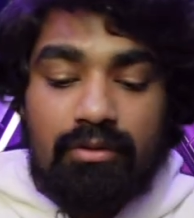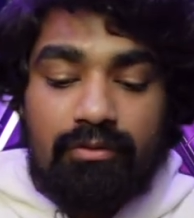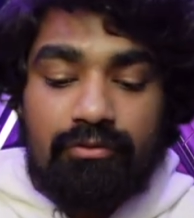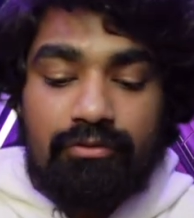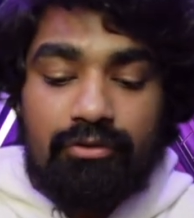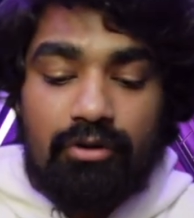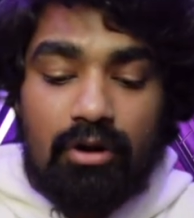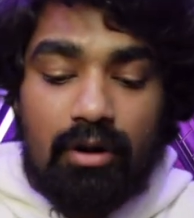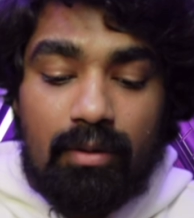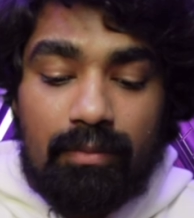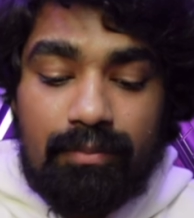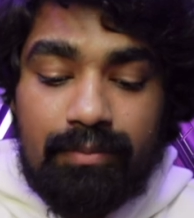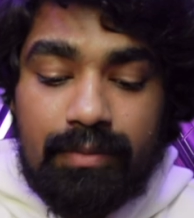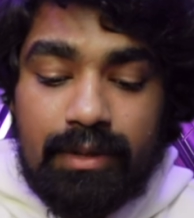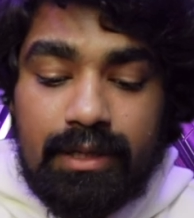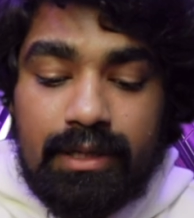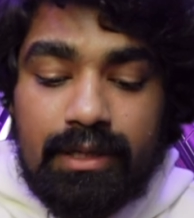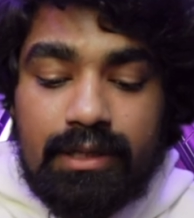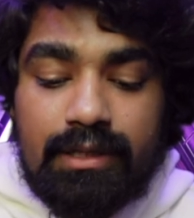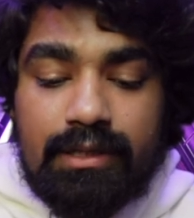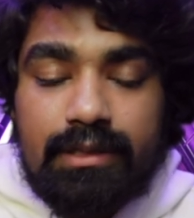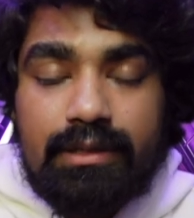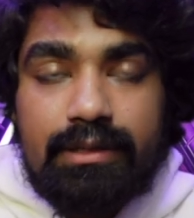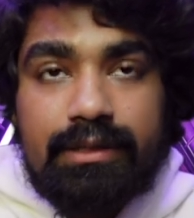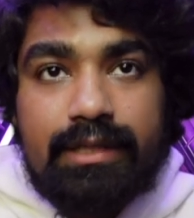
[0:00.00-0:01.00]
from
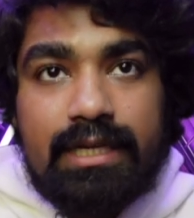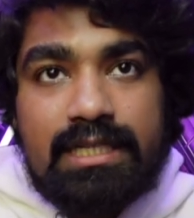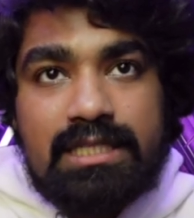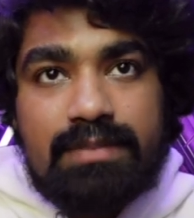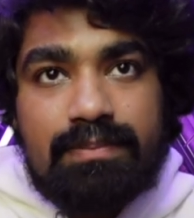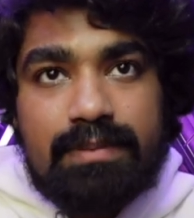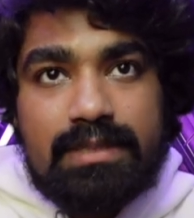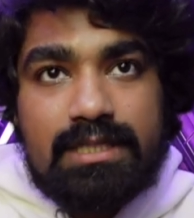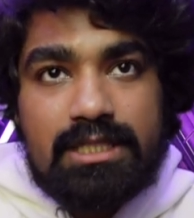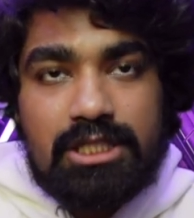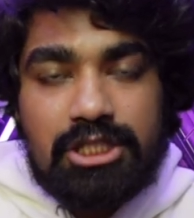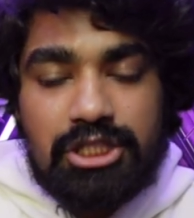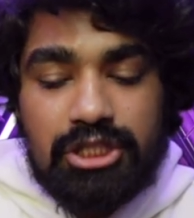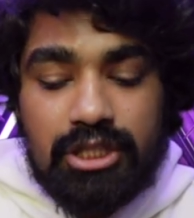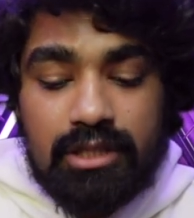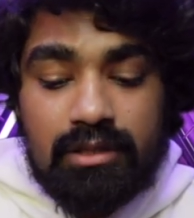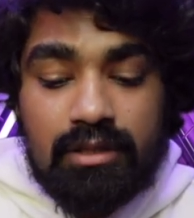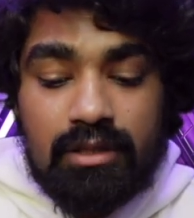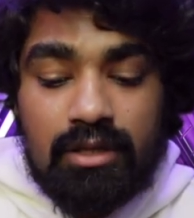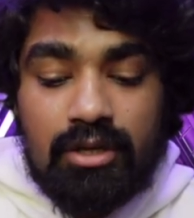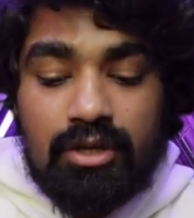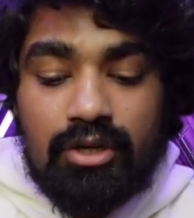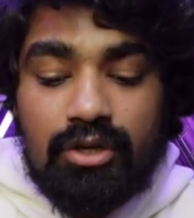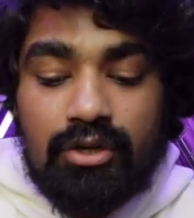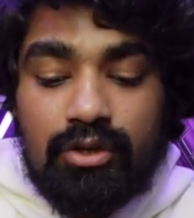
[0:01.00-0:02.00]
this
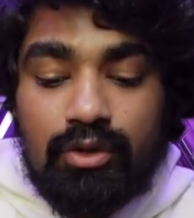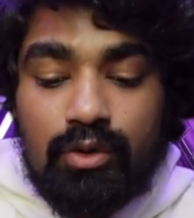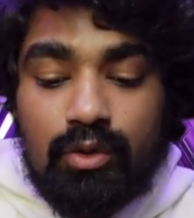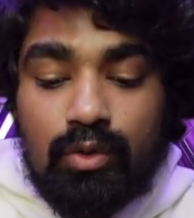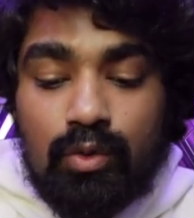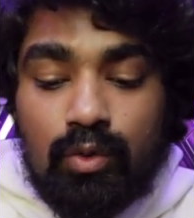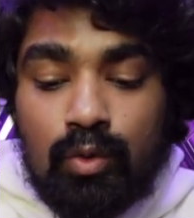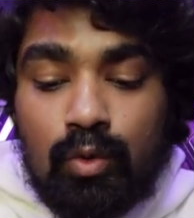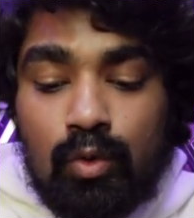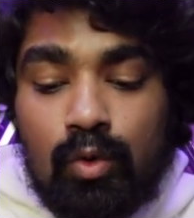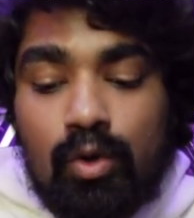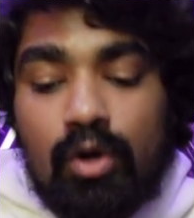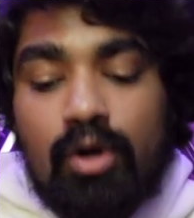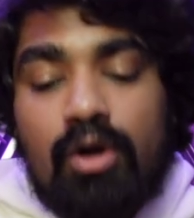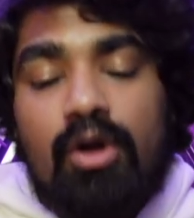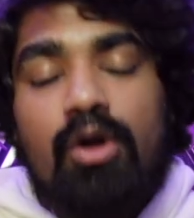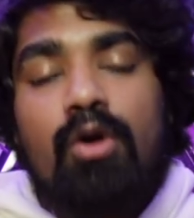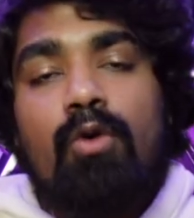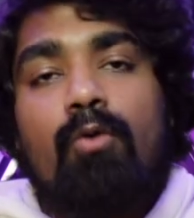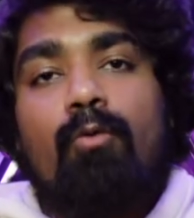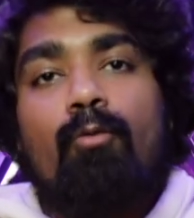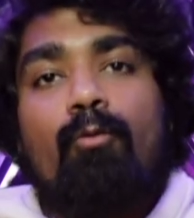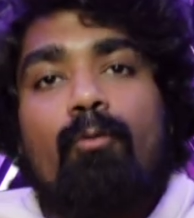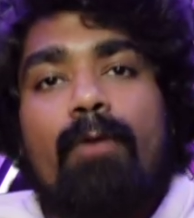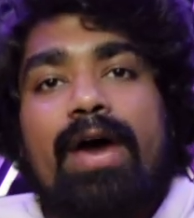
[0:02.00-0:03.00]
position to
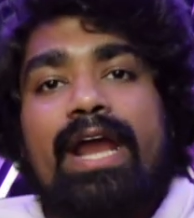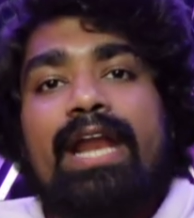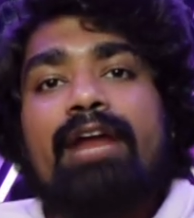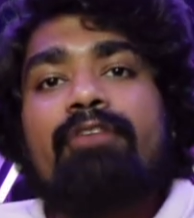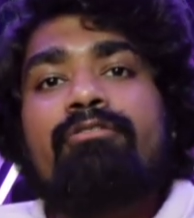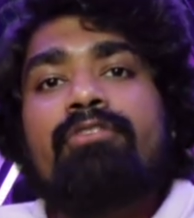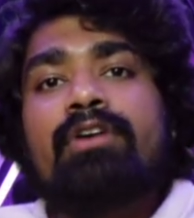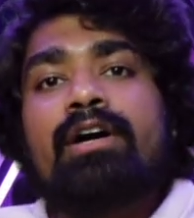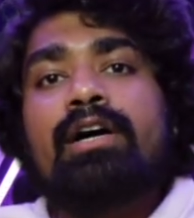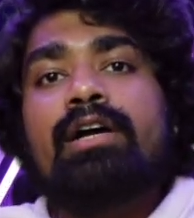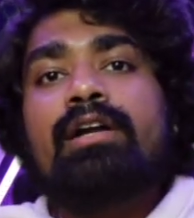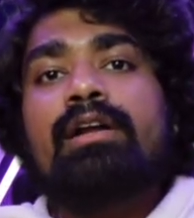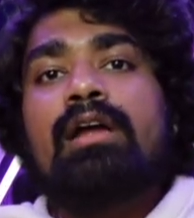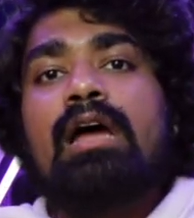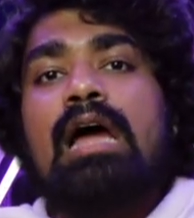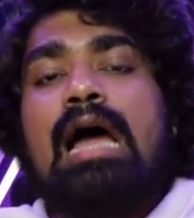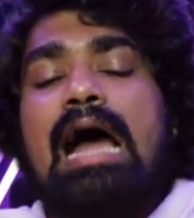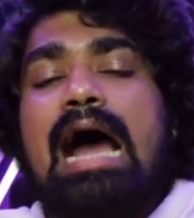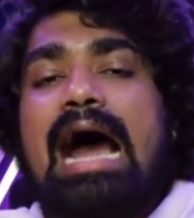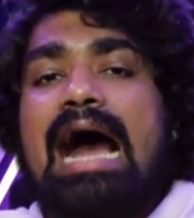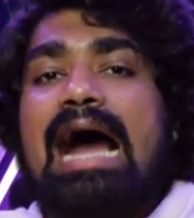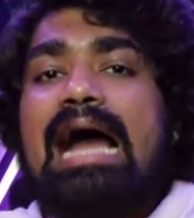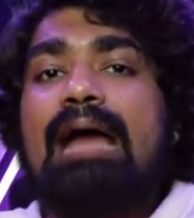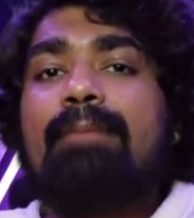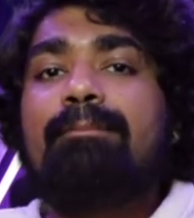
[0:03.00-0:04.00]
wherever
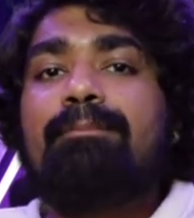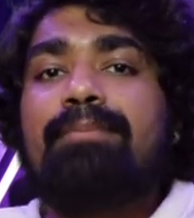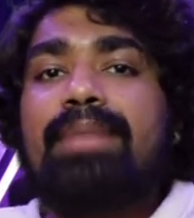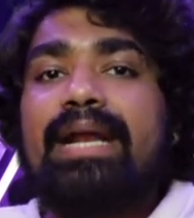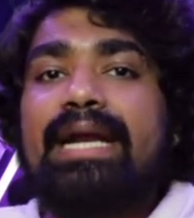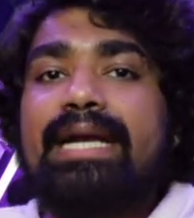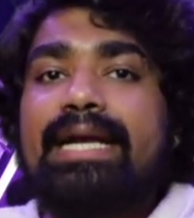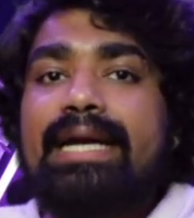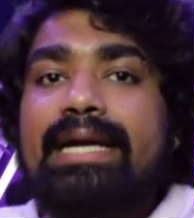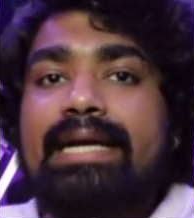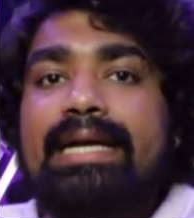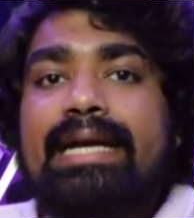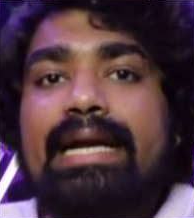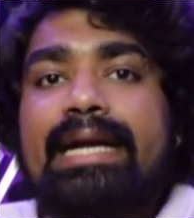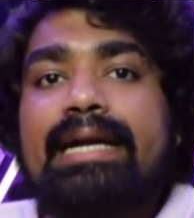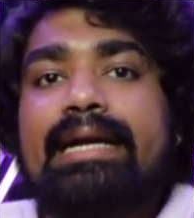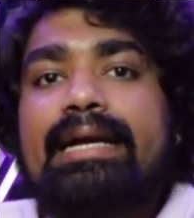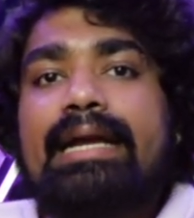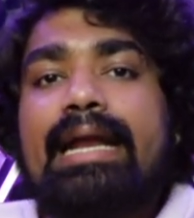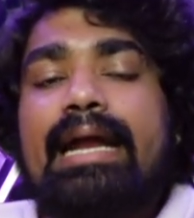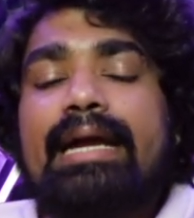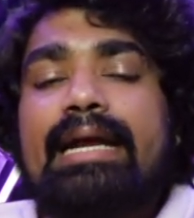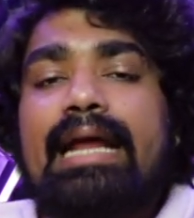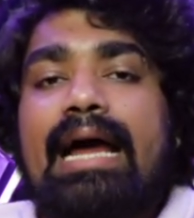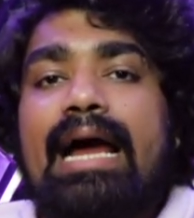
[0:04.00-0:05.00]
I predicted
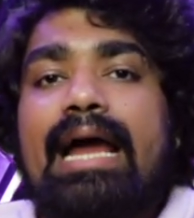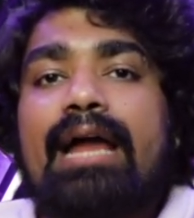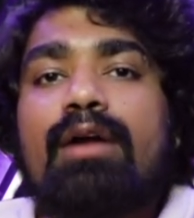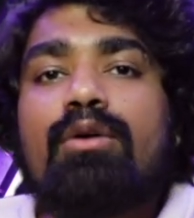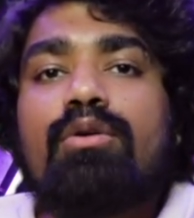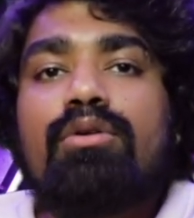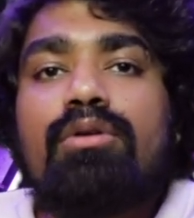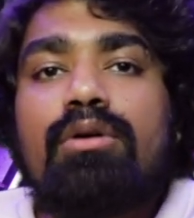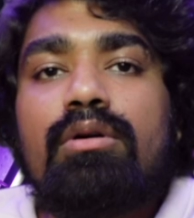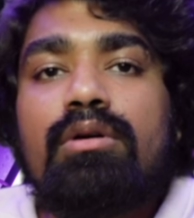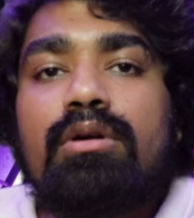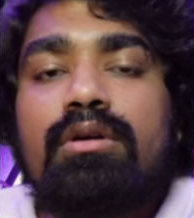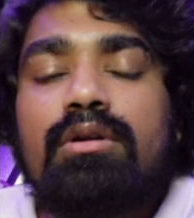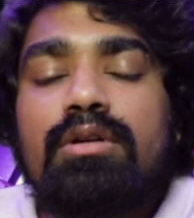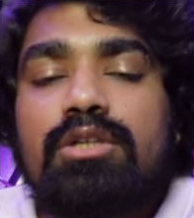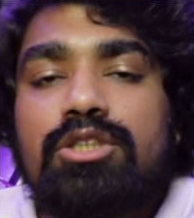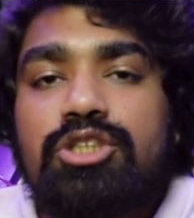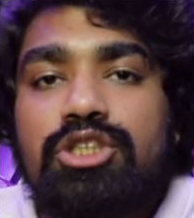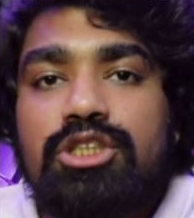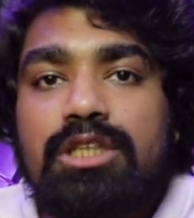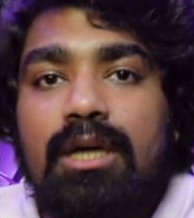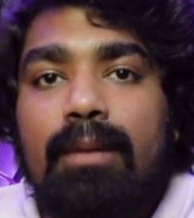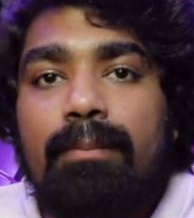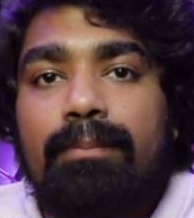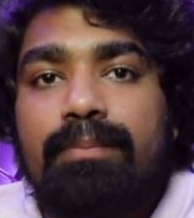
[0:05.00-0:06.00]
that I could
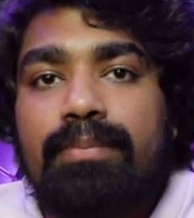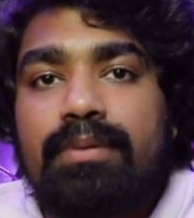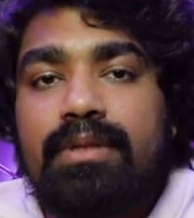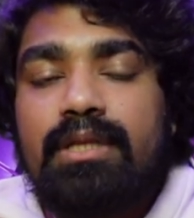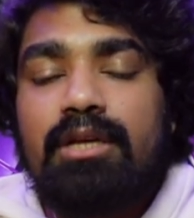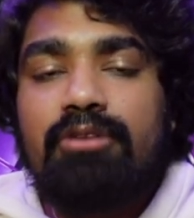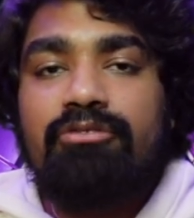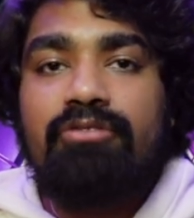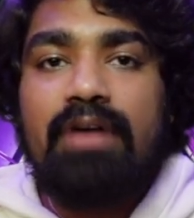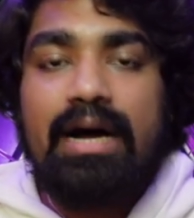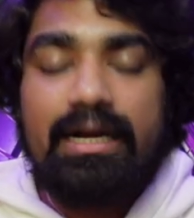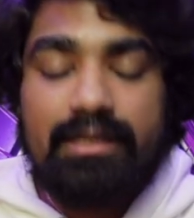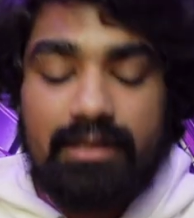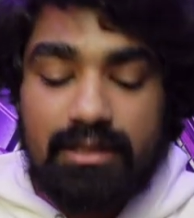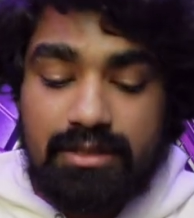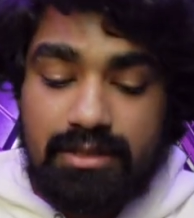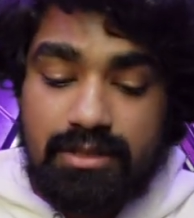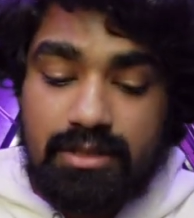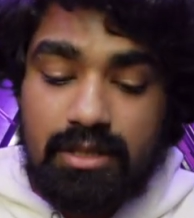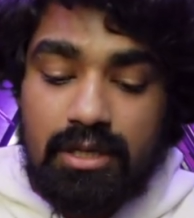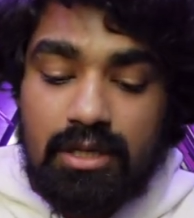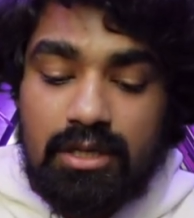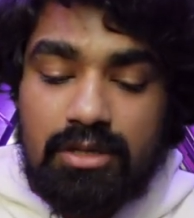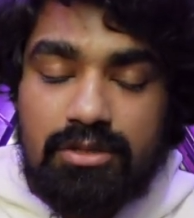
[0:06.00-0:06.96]
jump the farthest.